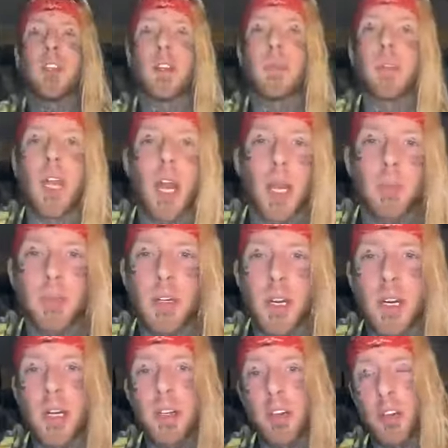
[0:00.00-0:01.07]
sometimes.
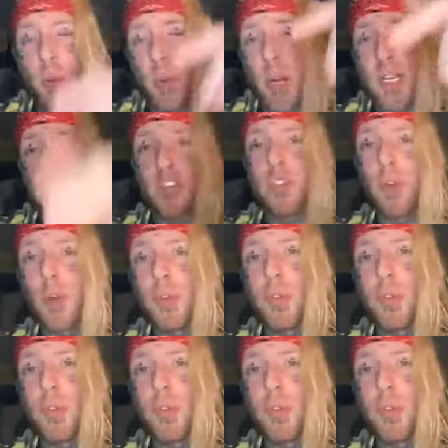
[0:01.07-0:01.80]
So when I scroll